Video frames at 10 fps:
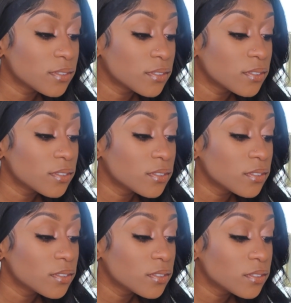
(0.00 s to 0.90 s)
With a fitted
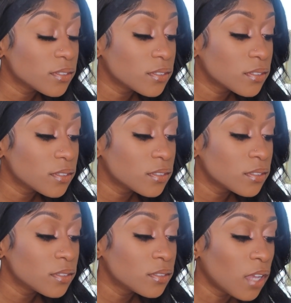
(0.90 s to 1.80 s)
cap. So
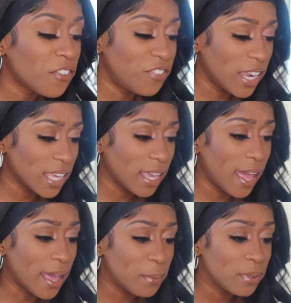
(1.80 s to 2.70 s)
a fitted
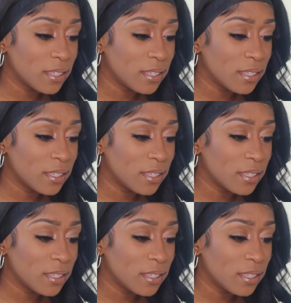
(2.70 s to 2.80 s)
cap?